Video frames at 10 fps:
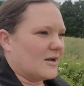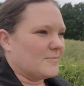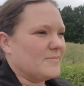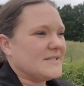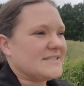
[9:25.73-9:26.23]

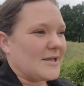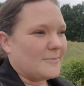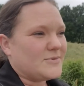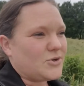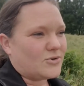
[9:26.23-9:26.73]
Some
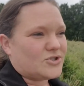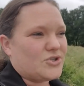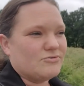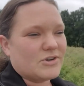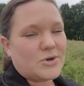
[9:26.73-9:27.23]
dogs do
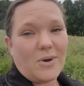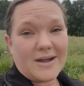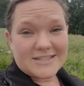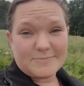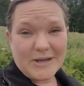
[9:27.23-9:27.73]
require
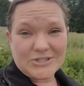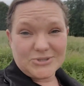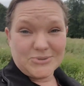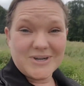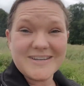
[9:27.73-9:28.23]
special